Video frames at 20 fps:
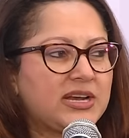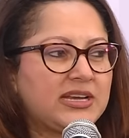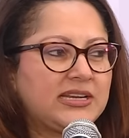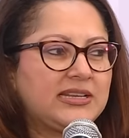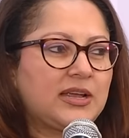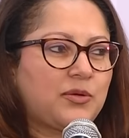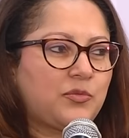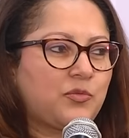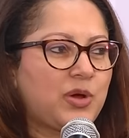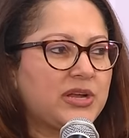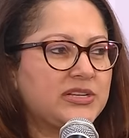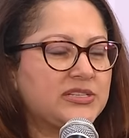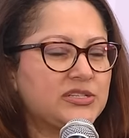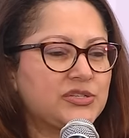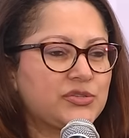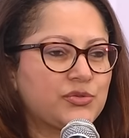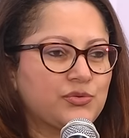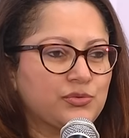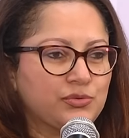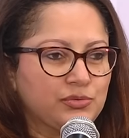that one
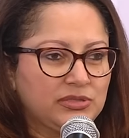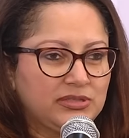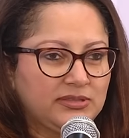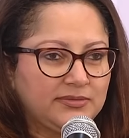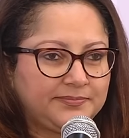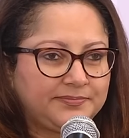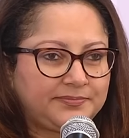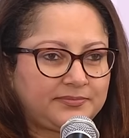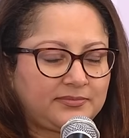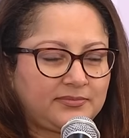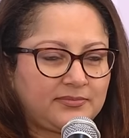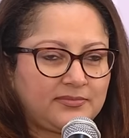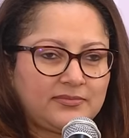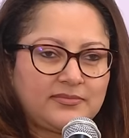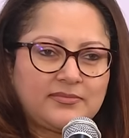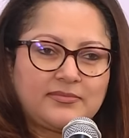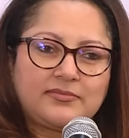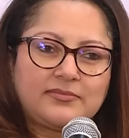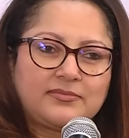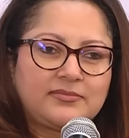school.
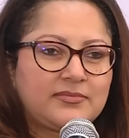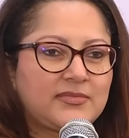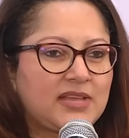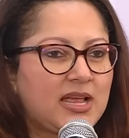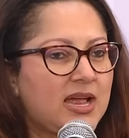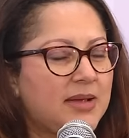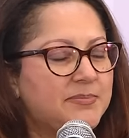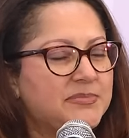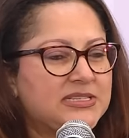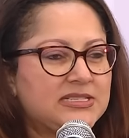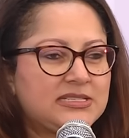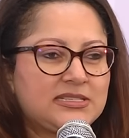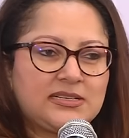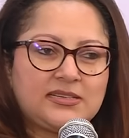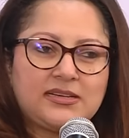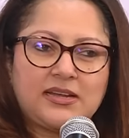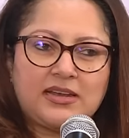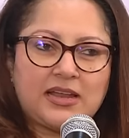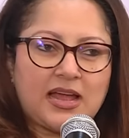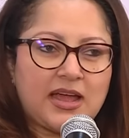I'm
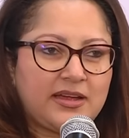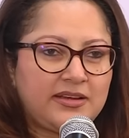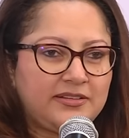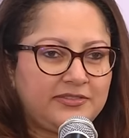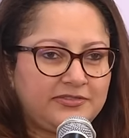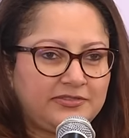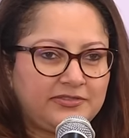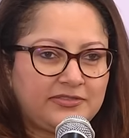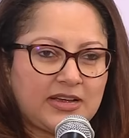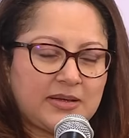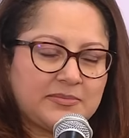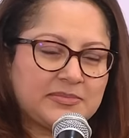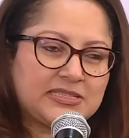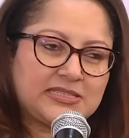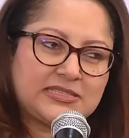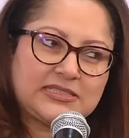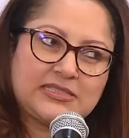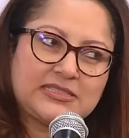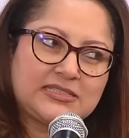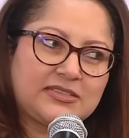still alive, I'm
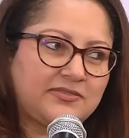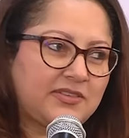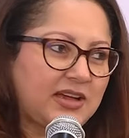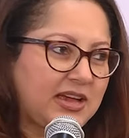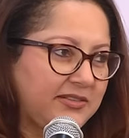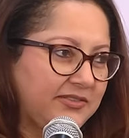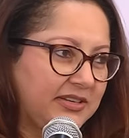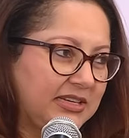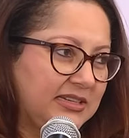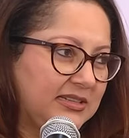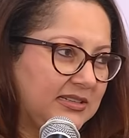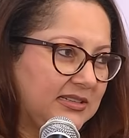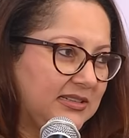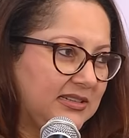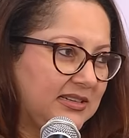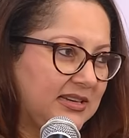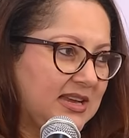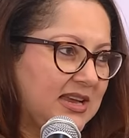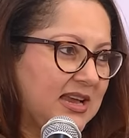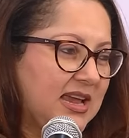still surviving,
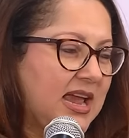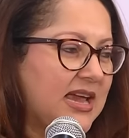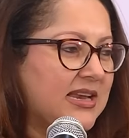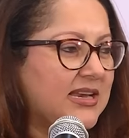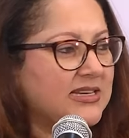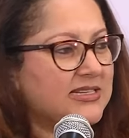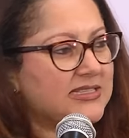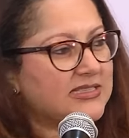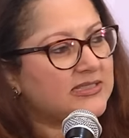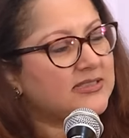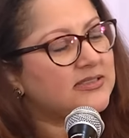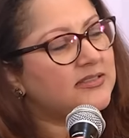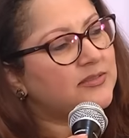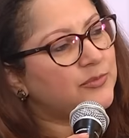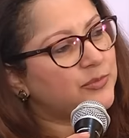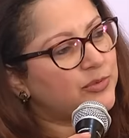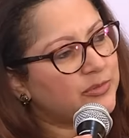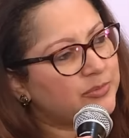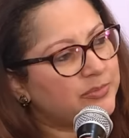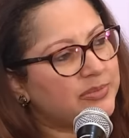and I
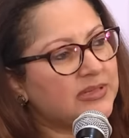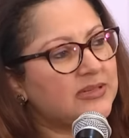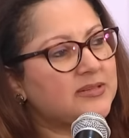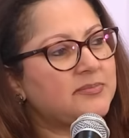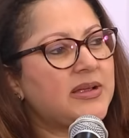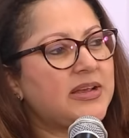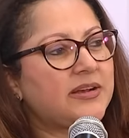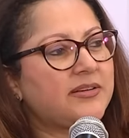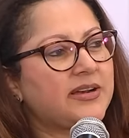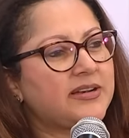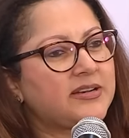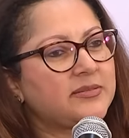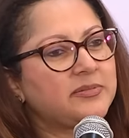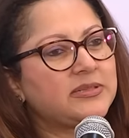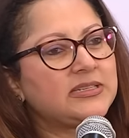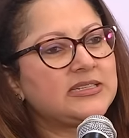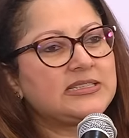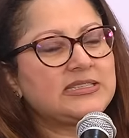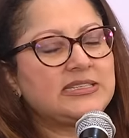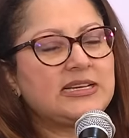will build my
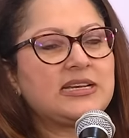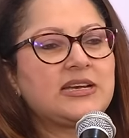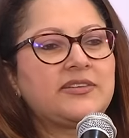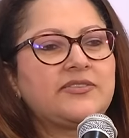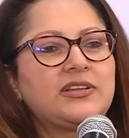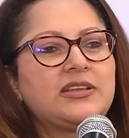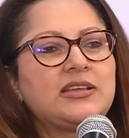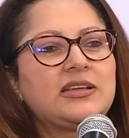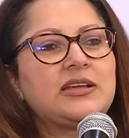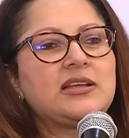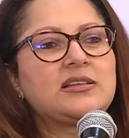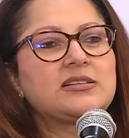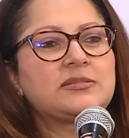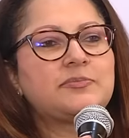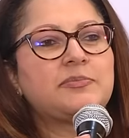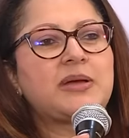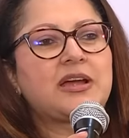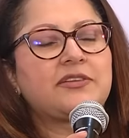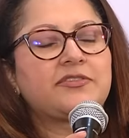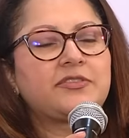credibility and everything else
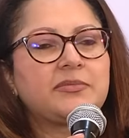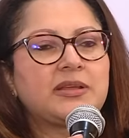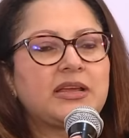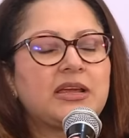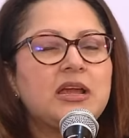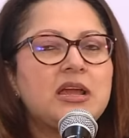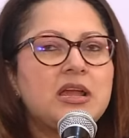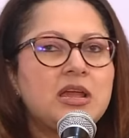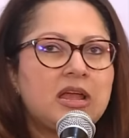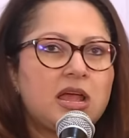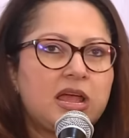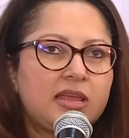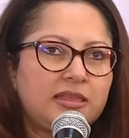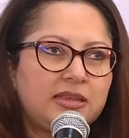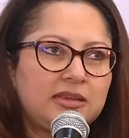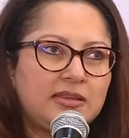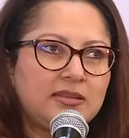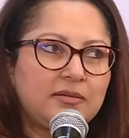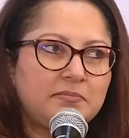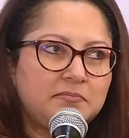back from there. I
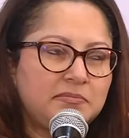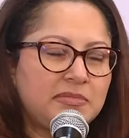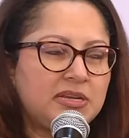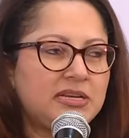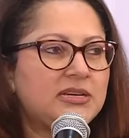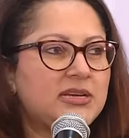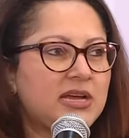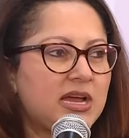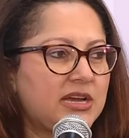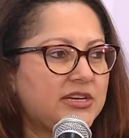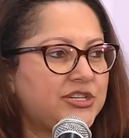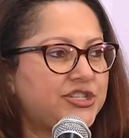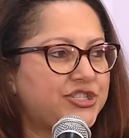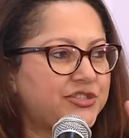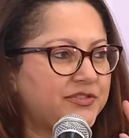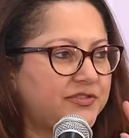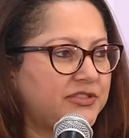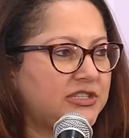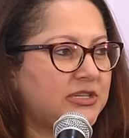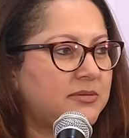think the minute I
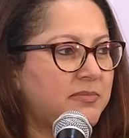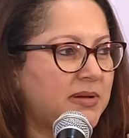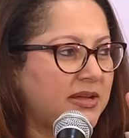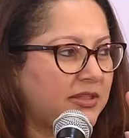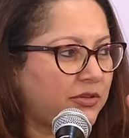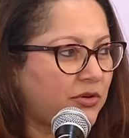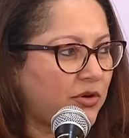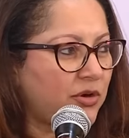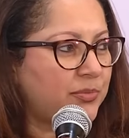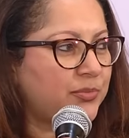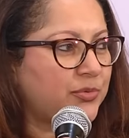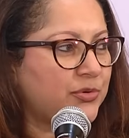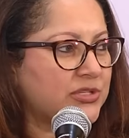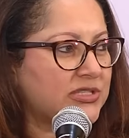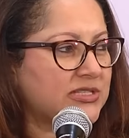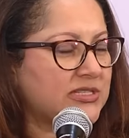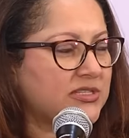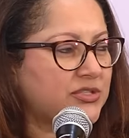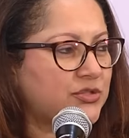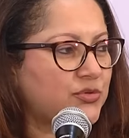shifted my thought
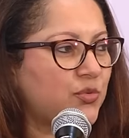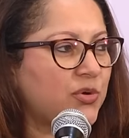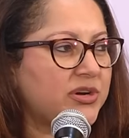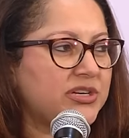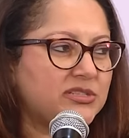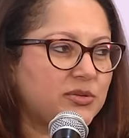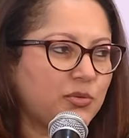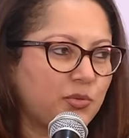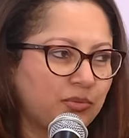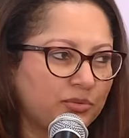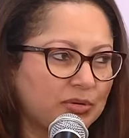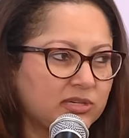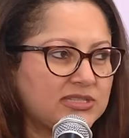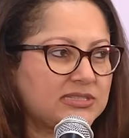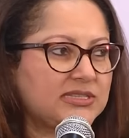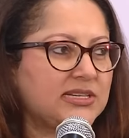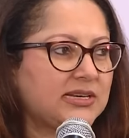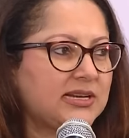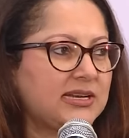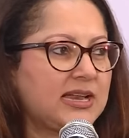process to what is the worst
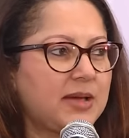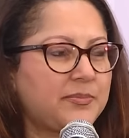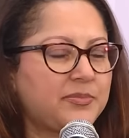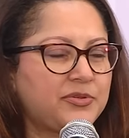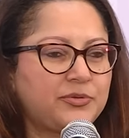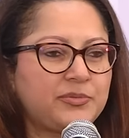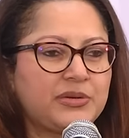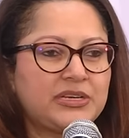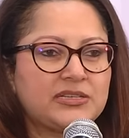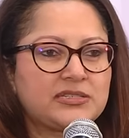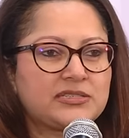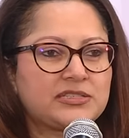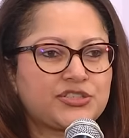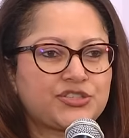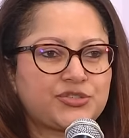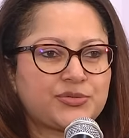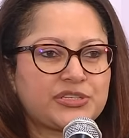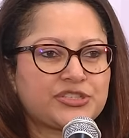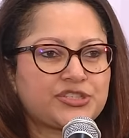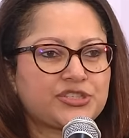that can happen to me in this
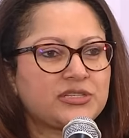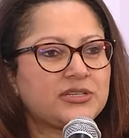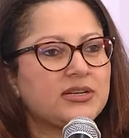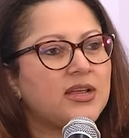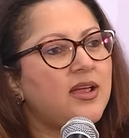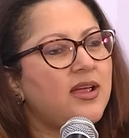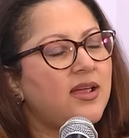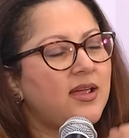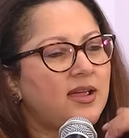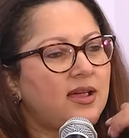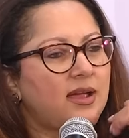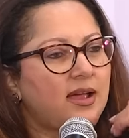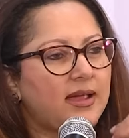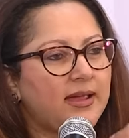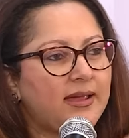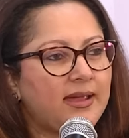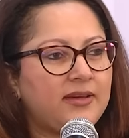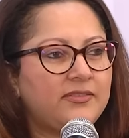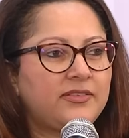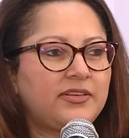situation,
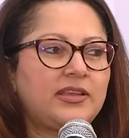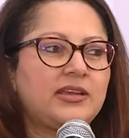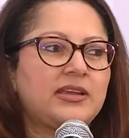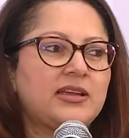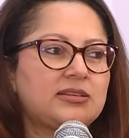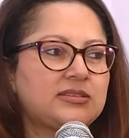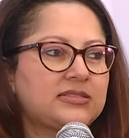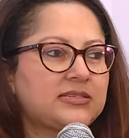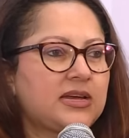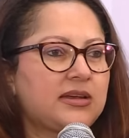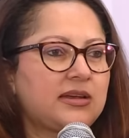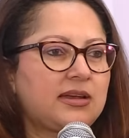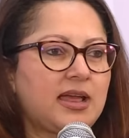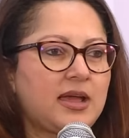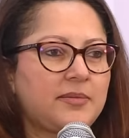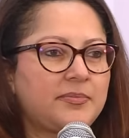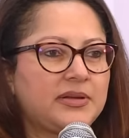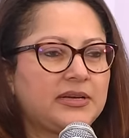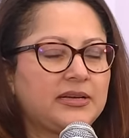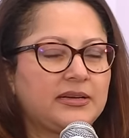everything else started
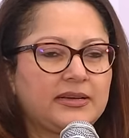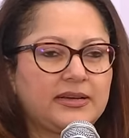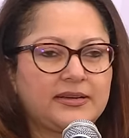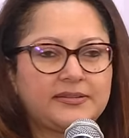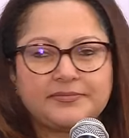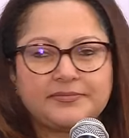happening again.